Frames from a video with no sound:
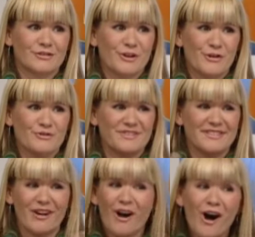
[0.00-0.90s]

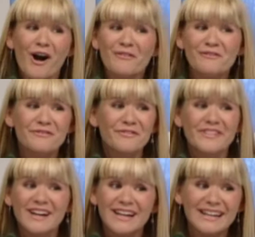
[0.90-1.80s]
turns
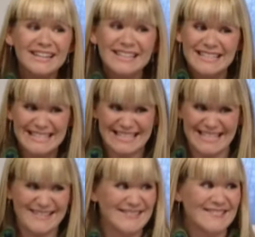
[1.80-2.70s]
off the
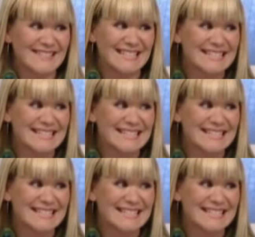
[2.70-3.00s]
turns TV?